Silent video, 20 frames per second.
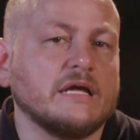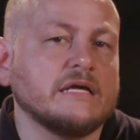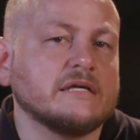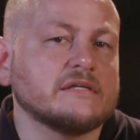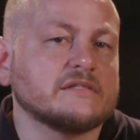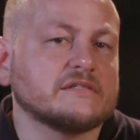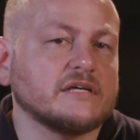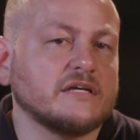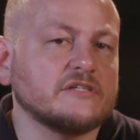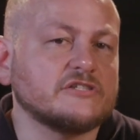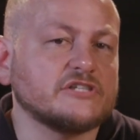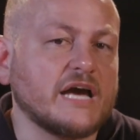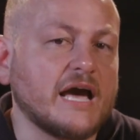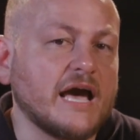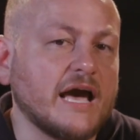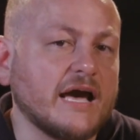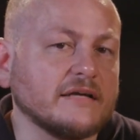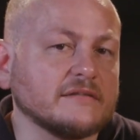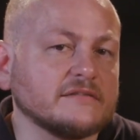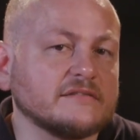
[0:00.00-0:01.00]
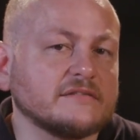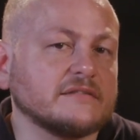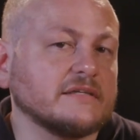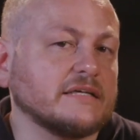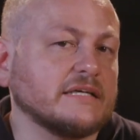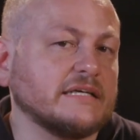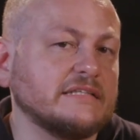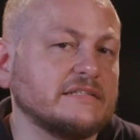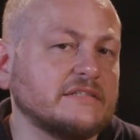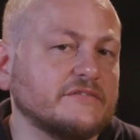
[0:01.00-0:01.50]
such as
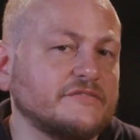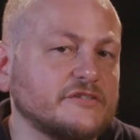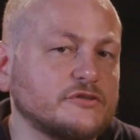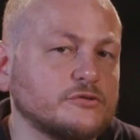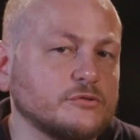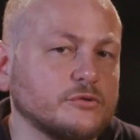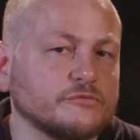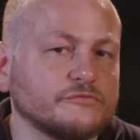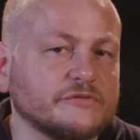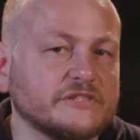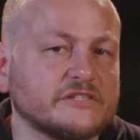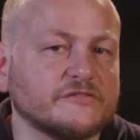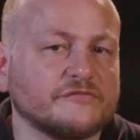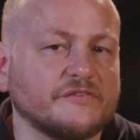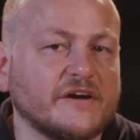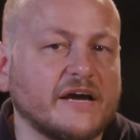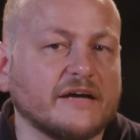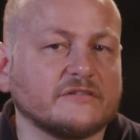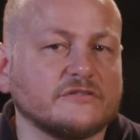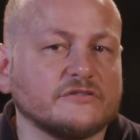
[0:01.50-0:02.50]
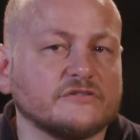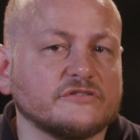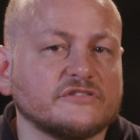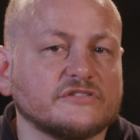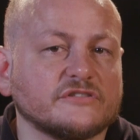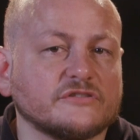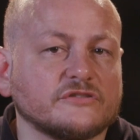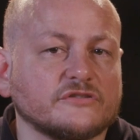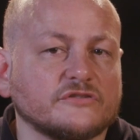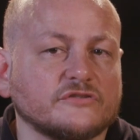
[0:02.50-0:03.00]
individual risk
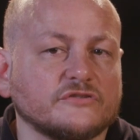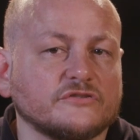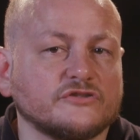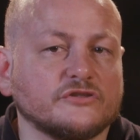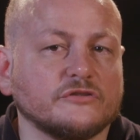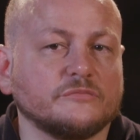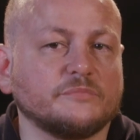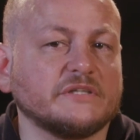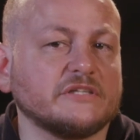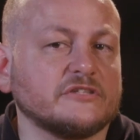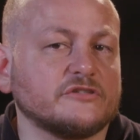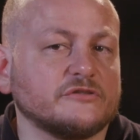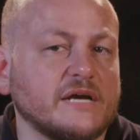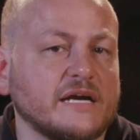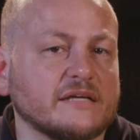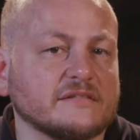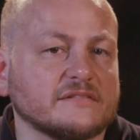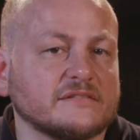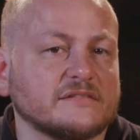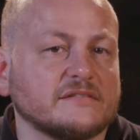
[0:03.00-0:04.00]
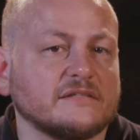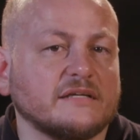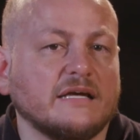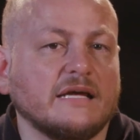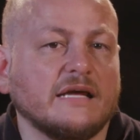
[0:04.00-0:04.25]
factors should be addressed,